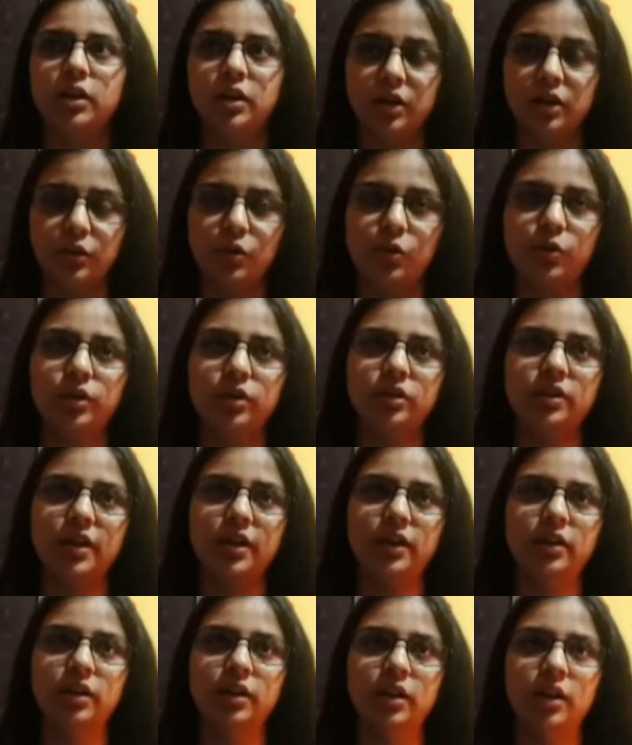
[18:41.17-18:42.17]
he wrote
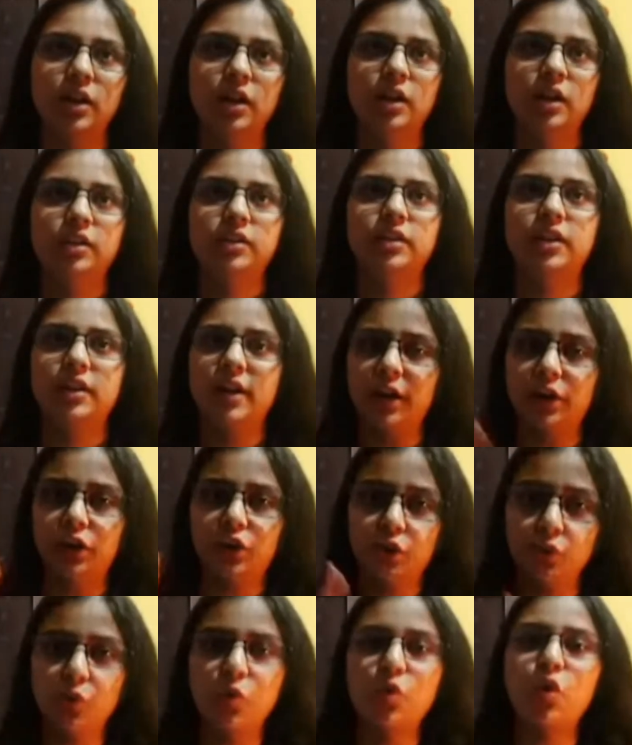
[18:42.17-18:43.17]
that there are
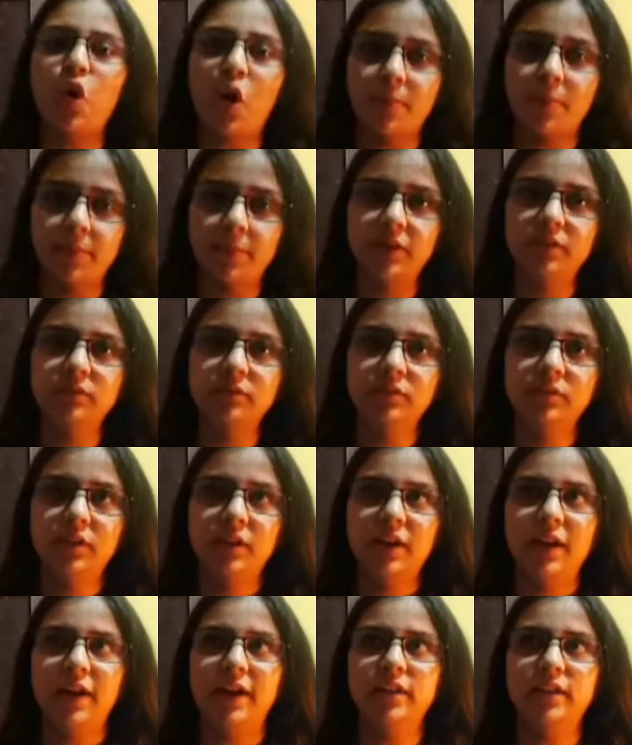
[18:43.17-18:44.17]
two common,
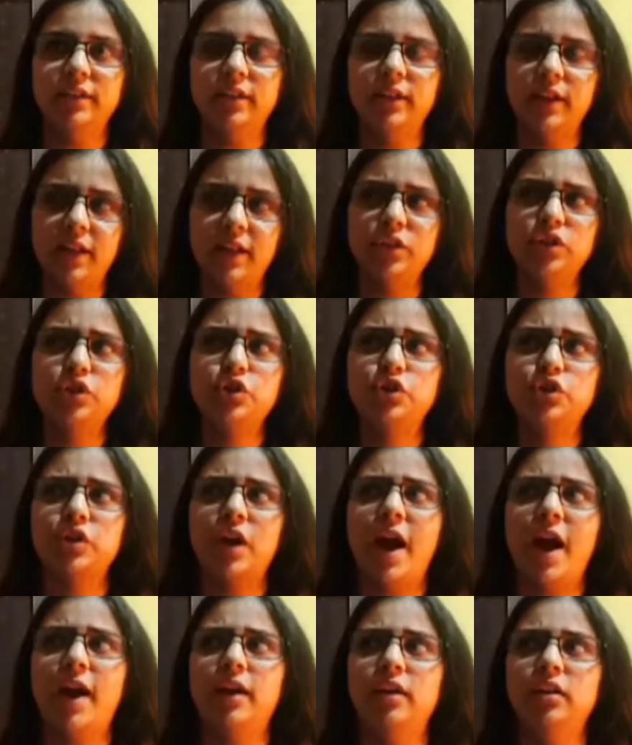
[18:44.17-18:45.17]
entrenched,
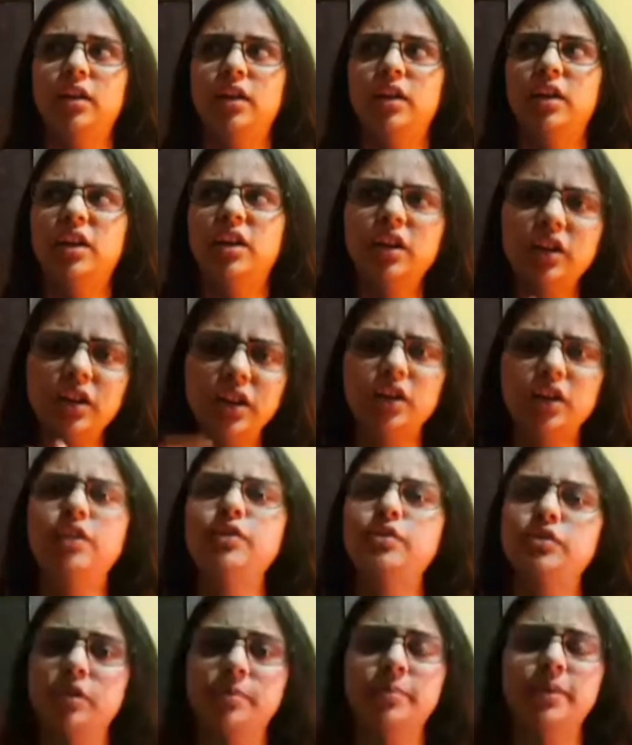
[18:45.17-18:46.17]
and
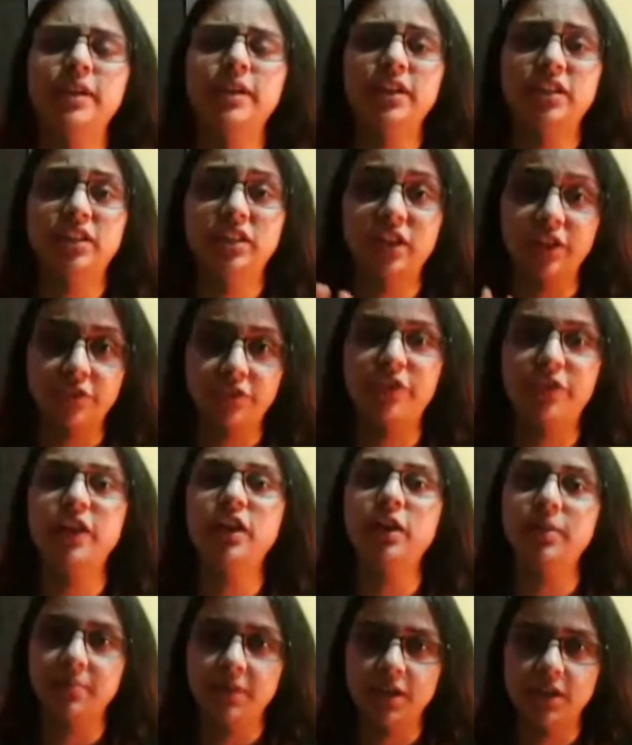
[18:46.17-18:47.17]
irreducibly
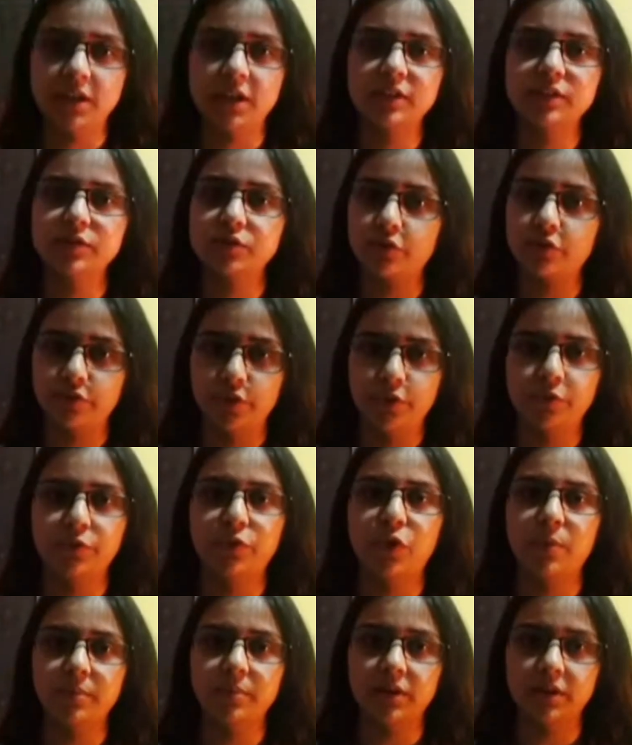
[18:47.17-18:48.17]
different meanings of
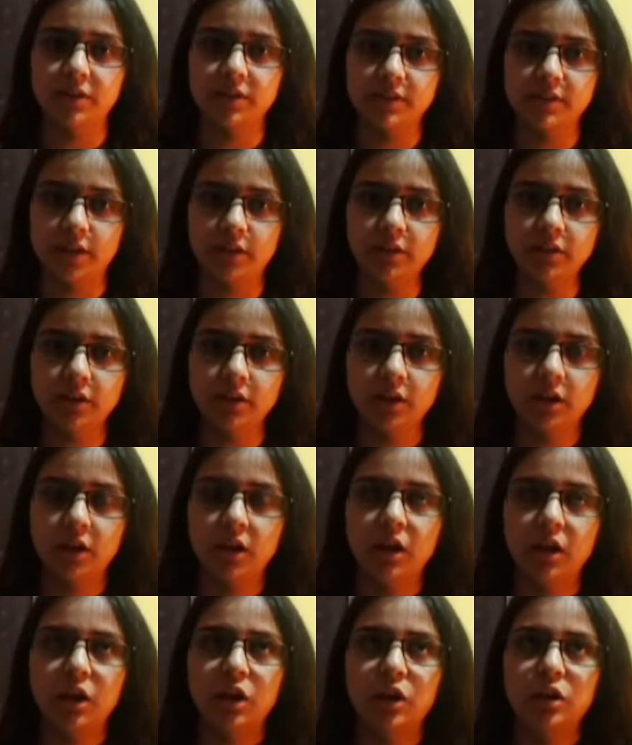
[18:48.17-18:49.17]
informed consent.
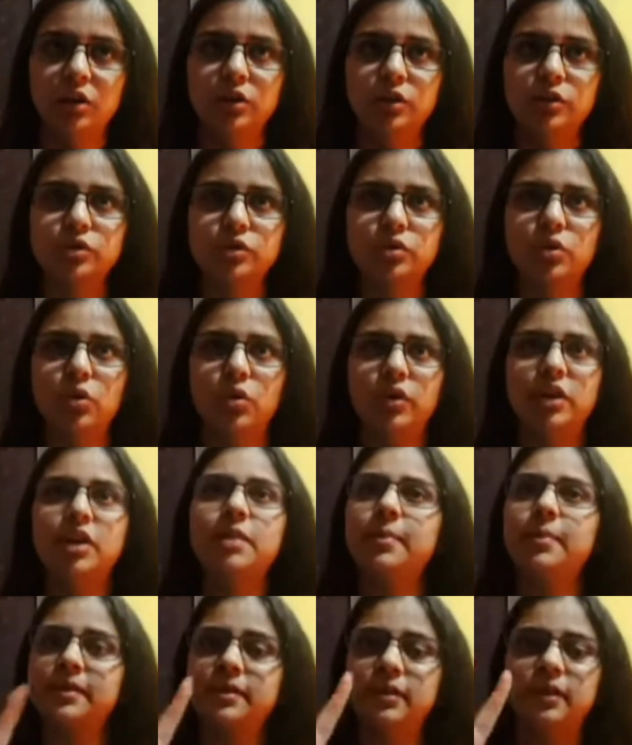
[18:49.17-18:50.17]
So
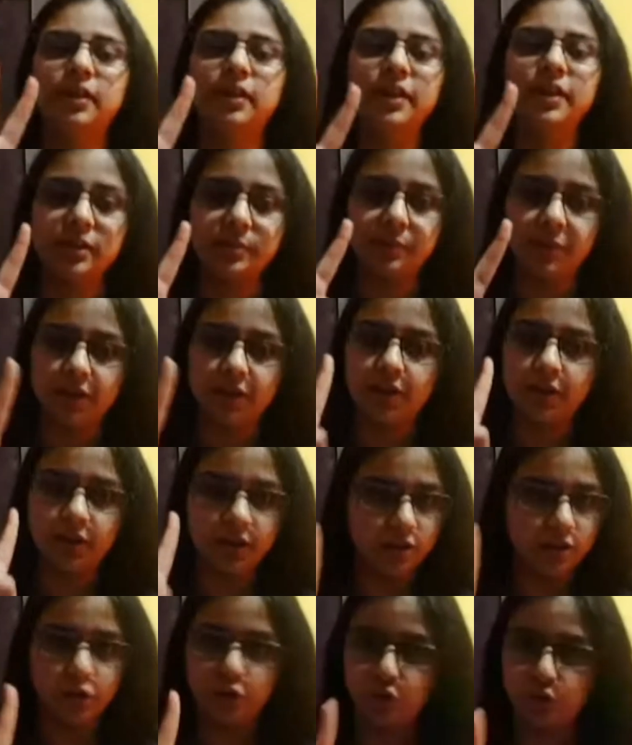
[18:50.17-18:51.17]
he basically explained it
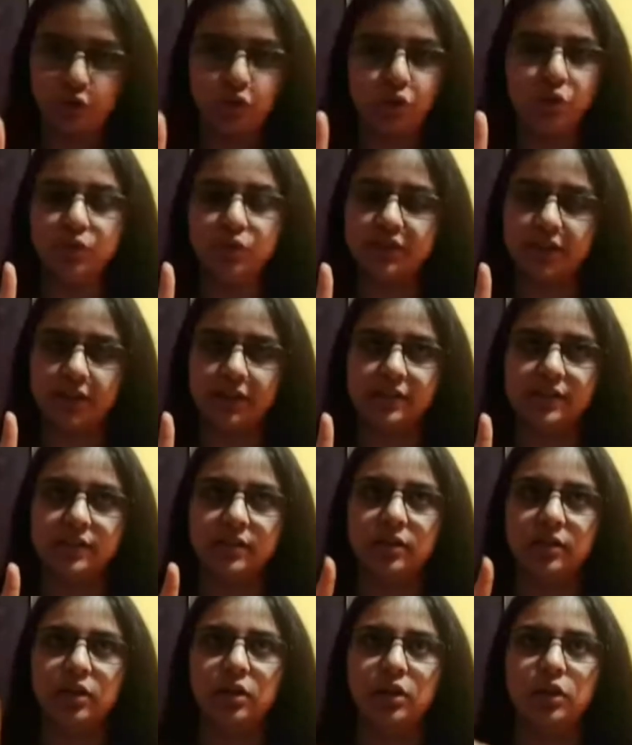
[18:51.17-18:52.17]
in two
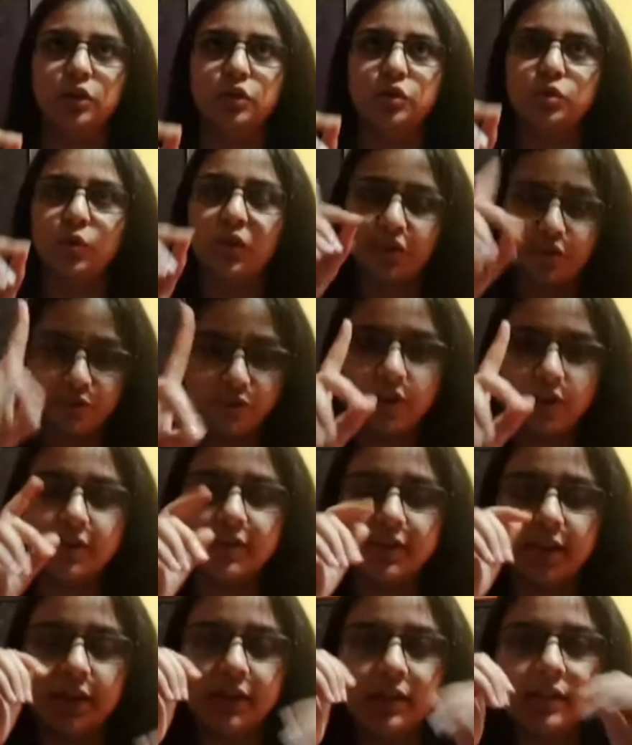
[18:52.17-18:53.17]
sense. So in
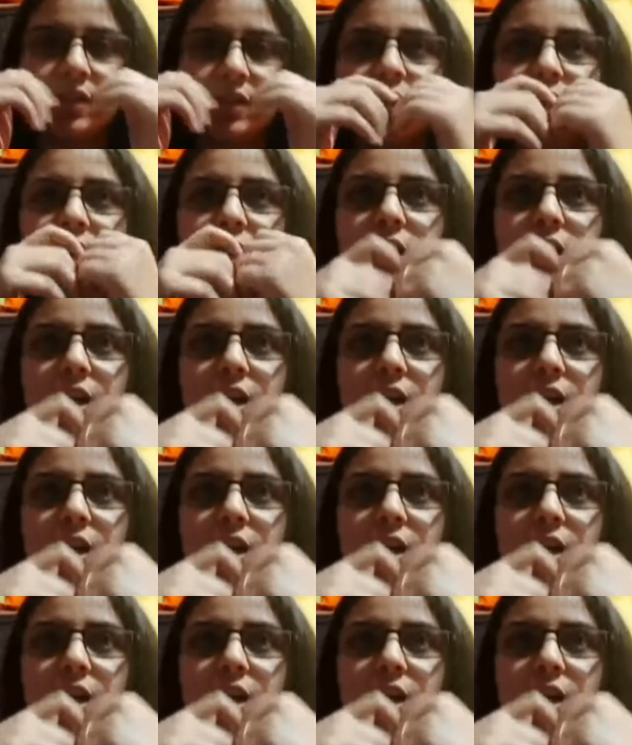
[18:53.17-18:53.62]
first sense,